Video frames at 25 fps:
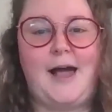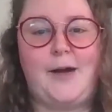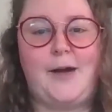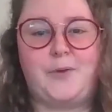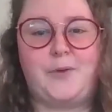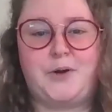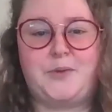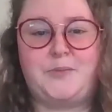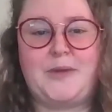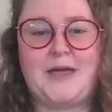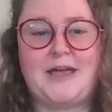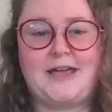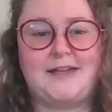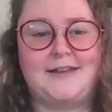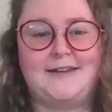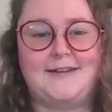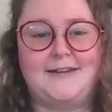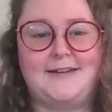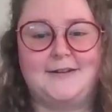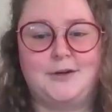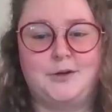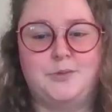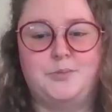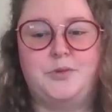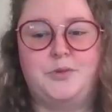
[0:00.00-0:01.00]
I want to make
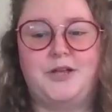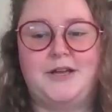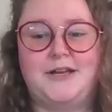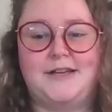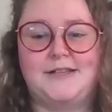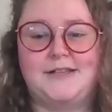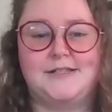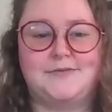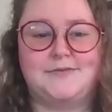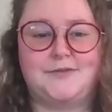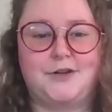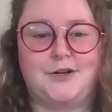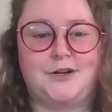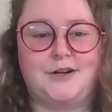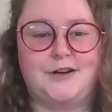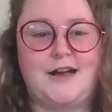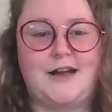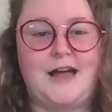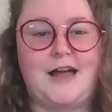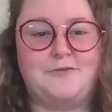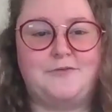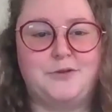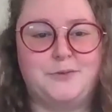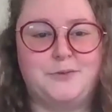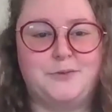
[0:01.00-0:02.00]
it a good place for
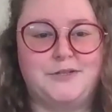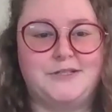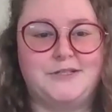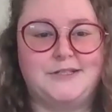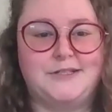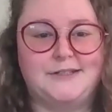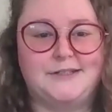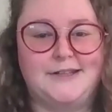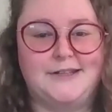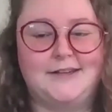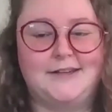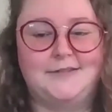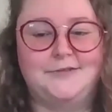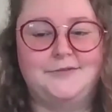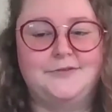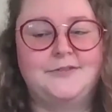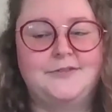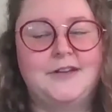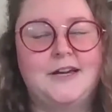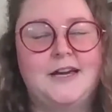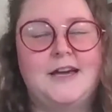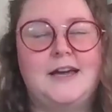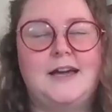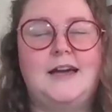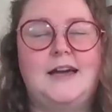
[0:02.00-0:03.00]
everyone to
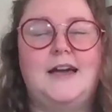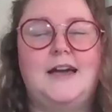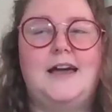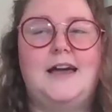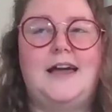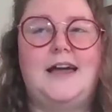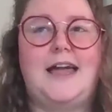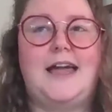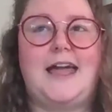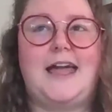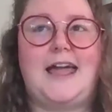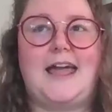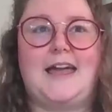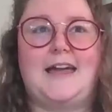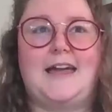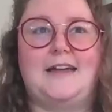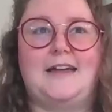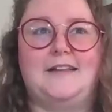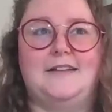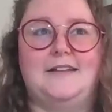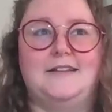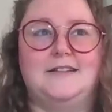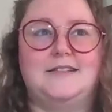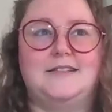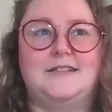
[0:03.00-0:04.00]
live.
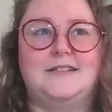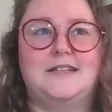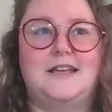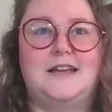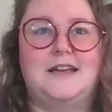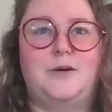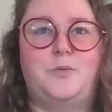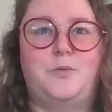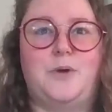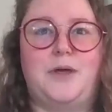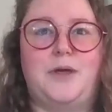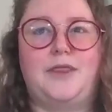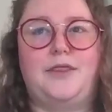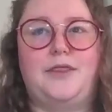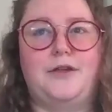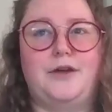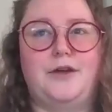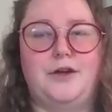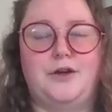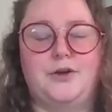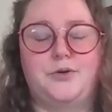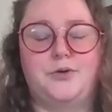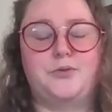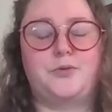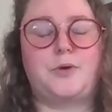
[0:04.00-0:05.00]
And with
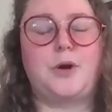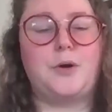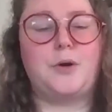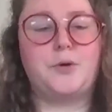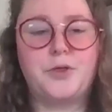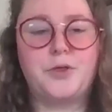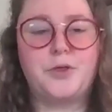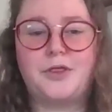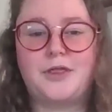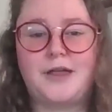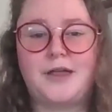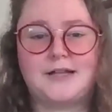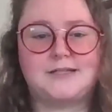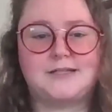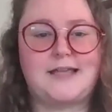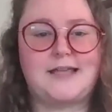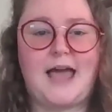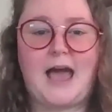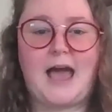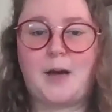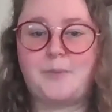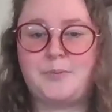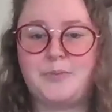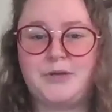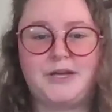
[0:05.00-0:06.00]
the growth that's
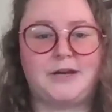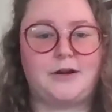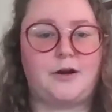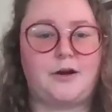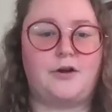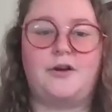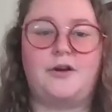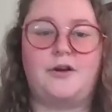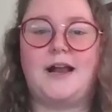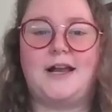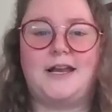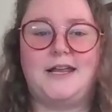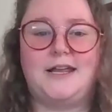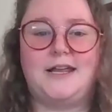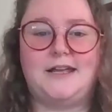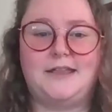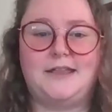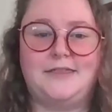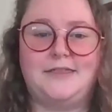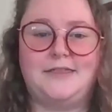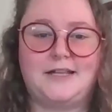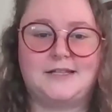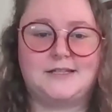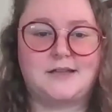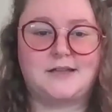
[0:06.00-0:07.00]
happening already
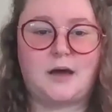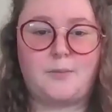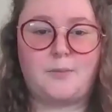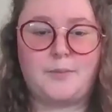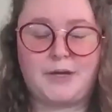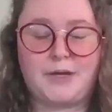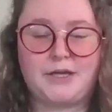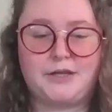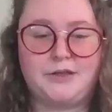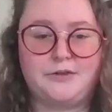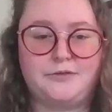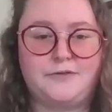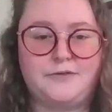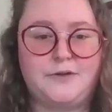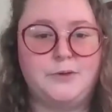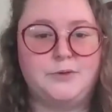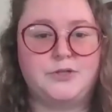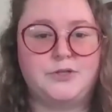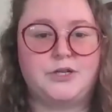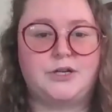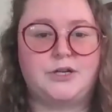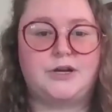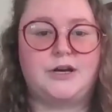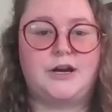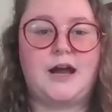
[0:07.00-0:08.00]
and that's coming in the
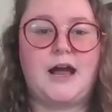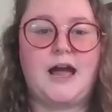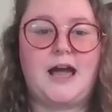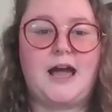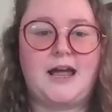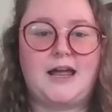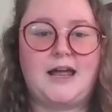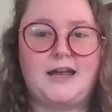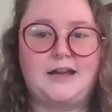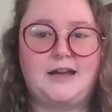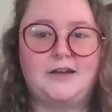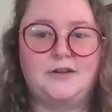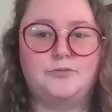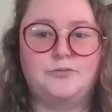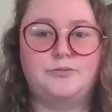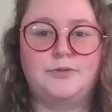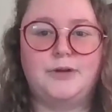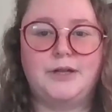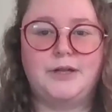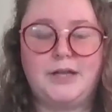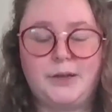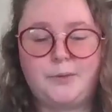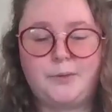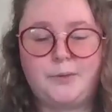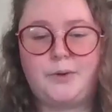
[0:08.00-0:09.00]
future, I
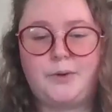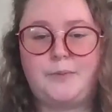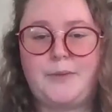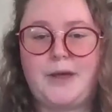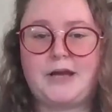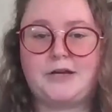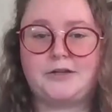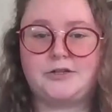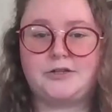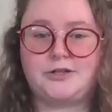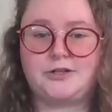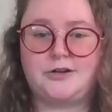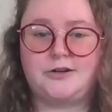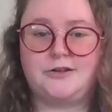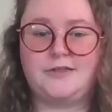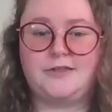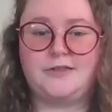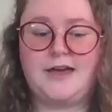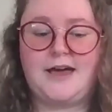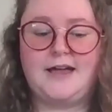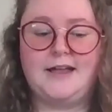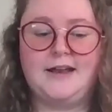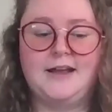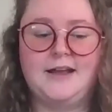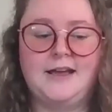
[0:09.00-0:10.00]
really want to make sure
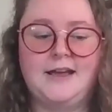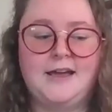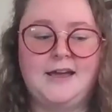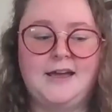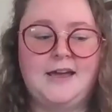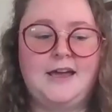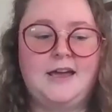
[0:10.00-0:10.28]
that